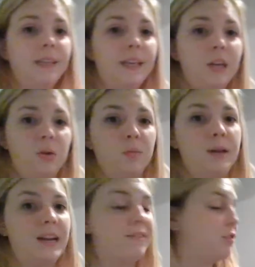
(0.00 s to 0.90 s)
Can you
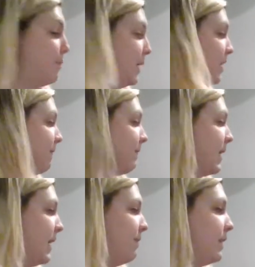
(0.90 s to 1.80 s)
repeat after me?
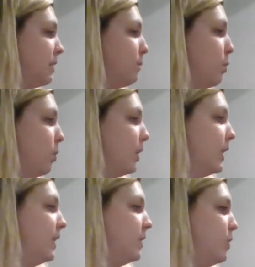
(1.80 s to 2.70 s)
5 is more
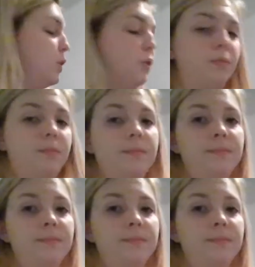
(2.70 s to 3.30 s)
than 2.